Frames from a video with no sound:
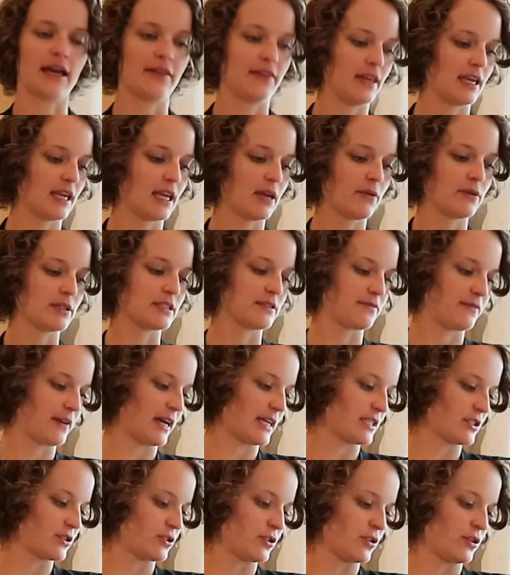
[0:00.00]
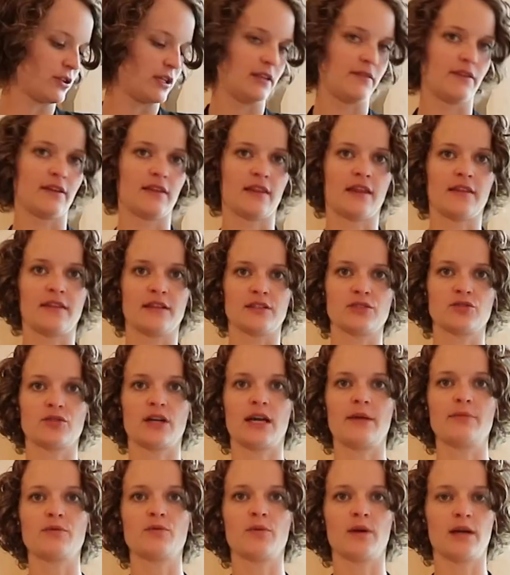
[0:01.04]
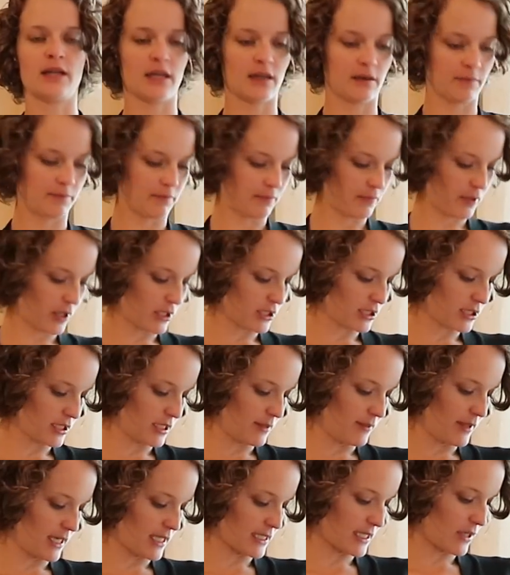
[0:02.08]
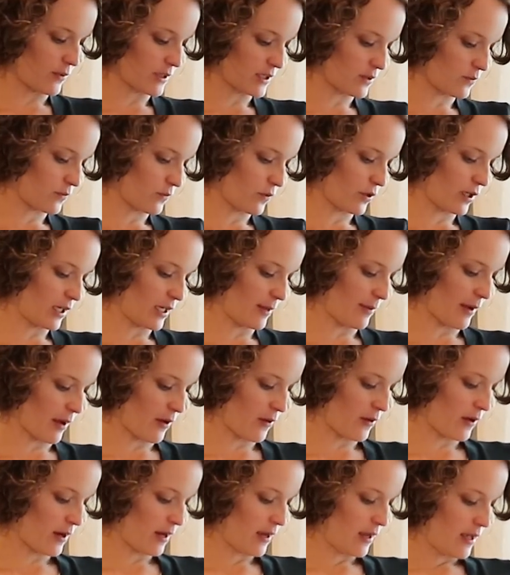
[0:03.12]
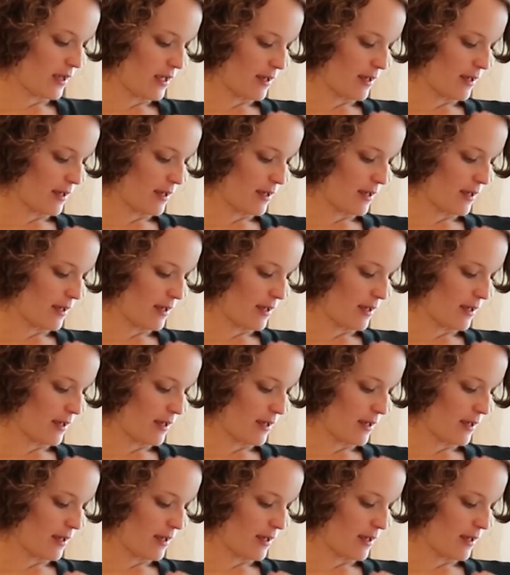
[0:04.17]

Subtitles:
I think it was faster even than the striped one, partially because I wasn't worried about